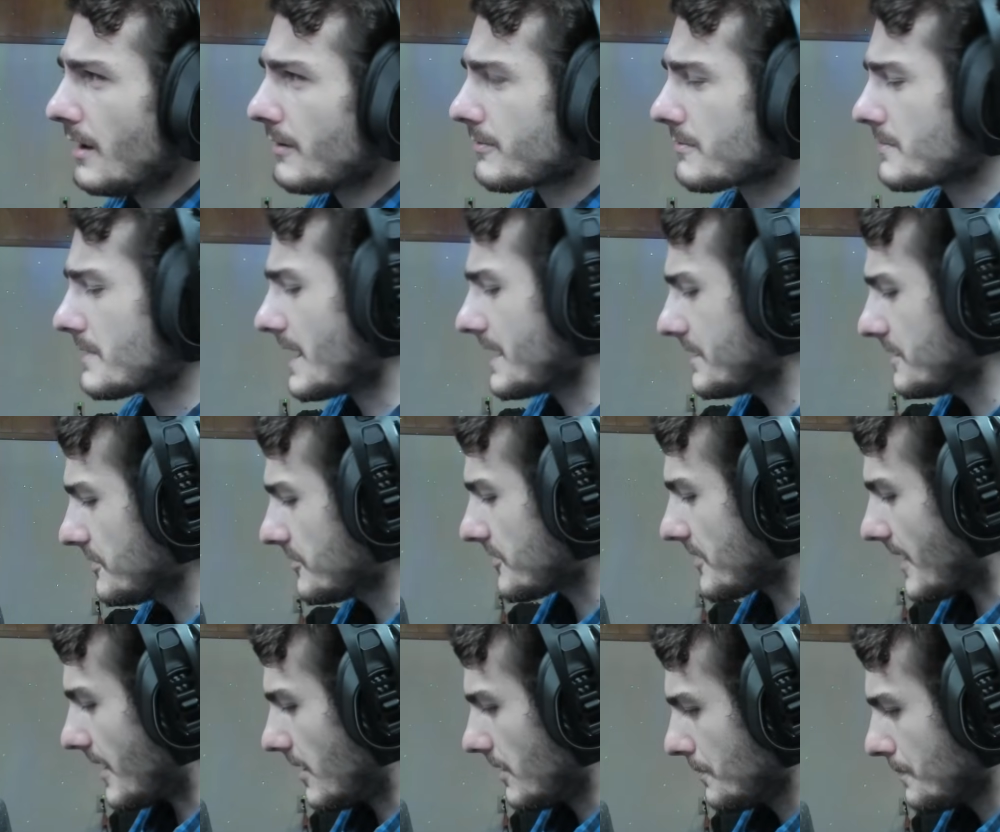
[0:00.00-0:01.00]
From what I can
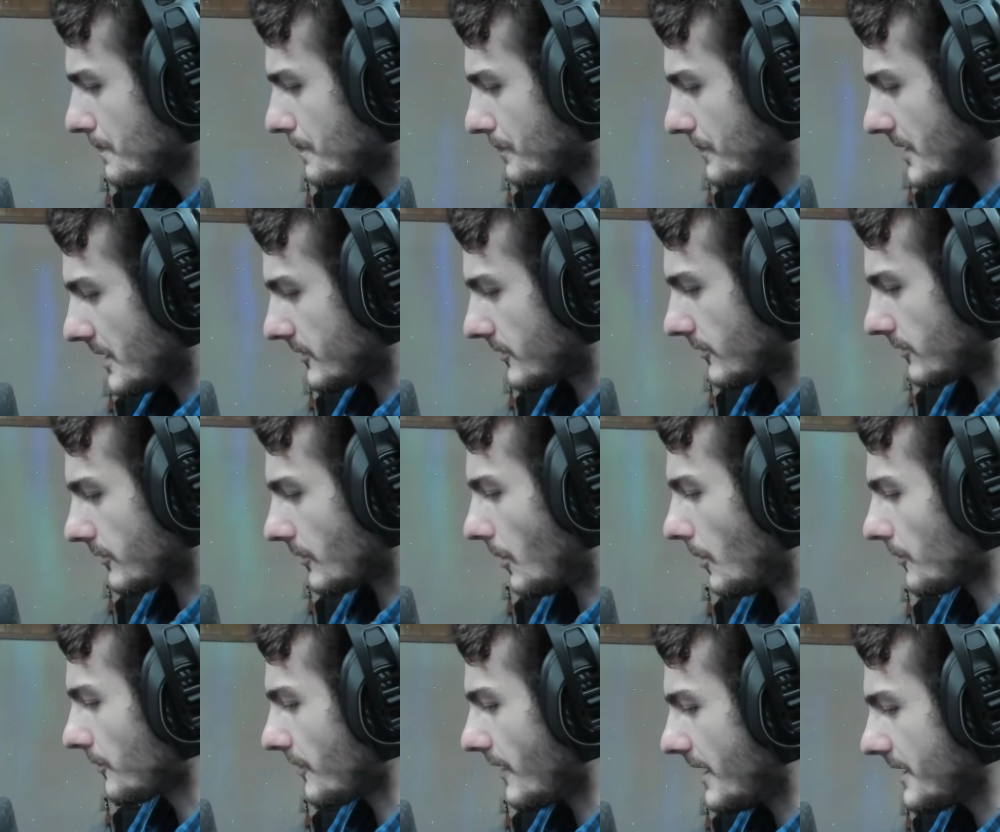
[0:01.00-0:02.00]
tell, it's a
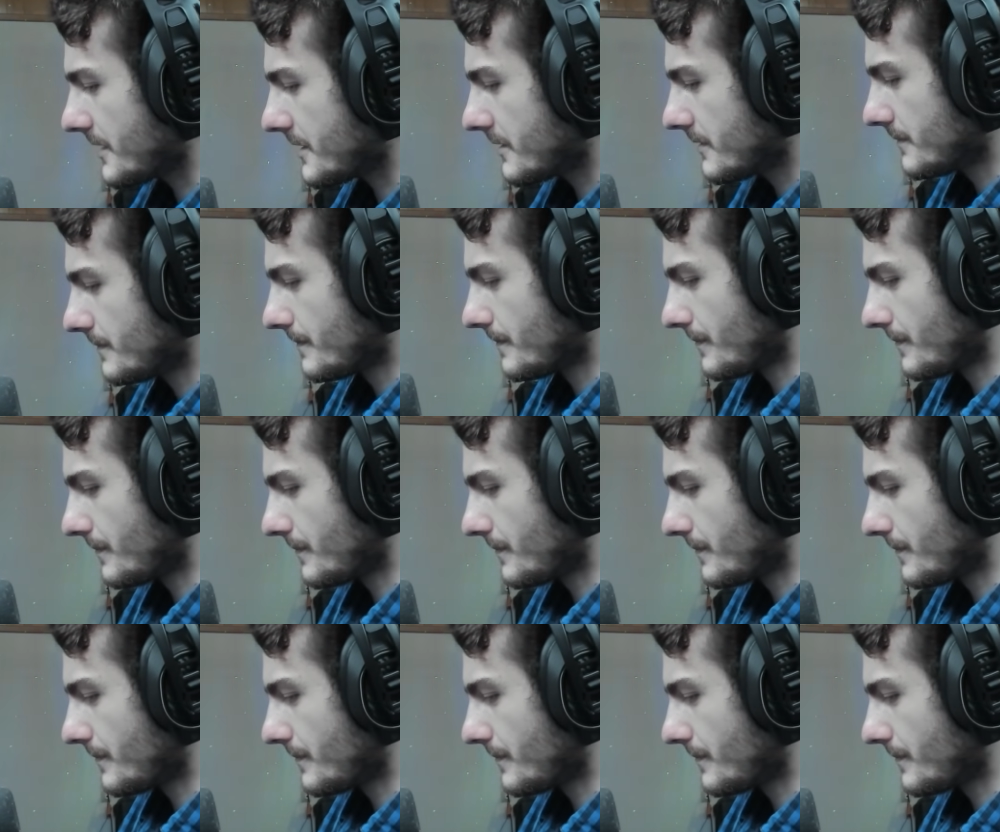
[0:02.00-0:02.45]
Souls-like,